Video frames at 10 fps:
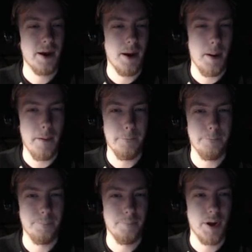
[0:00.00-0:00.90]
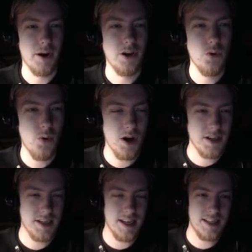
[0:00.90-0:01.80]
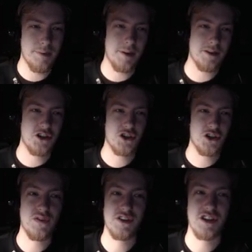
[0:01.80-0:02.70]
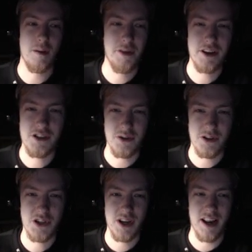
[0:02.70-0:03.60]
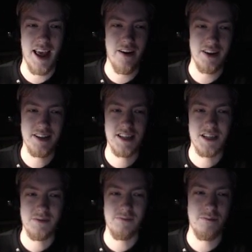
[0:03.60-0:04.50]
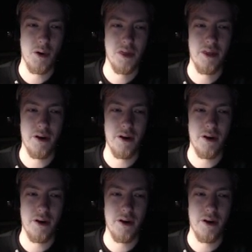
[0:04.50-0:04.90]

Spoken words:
But I do want it to be able to search for something, so it inherits both of